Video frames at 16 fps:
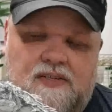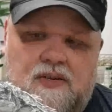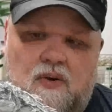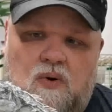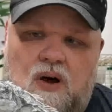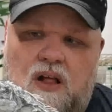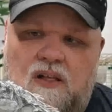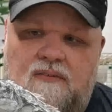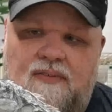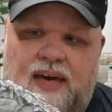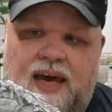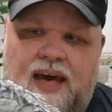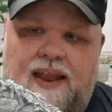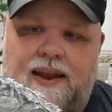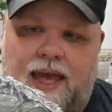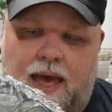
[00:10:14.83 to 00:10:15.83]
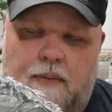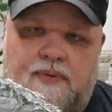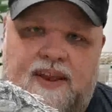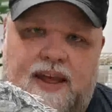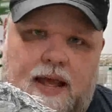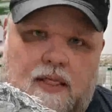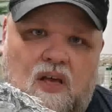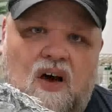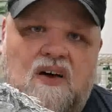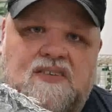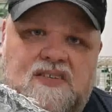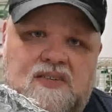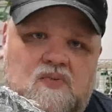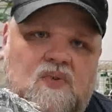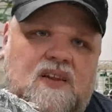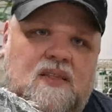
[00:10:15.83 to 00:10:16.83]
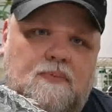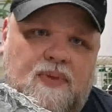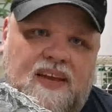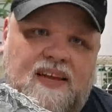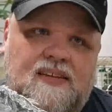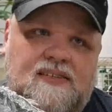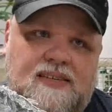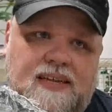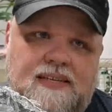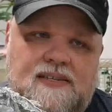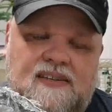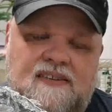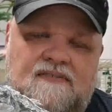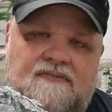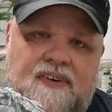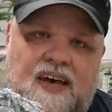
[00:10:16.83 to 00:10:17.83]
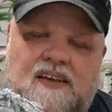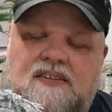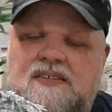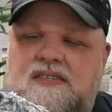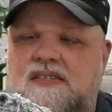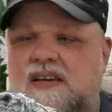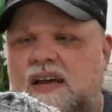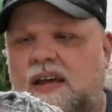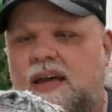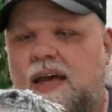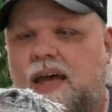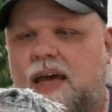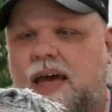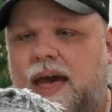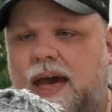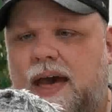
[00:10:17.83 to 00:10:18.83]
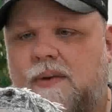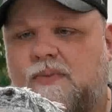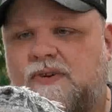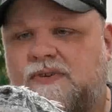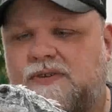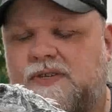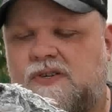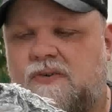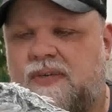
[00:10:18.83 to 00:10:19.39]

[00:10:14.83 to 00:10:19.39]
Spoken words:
And so all of that habitat loss is one of the biggest things that affects animals.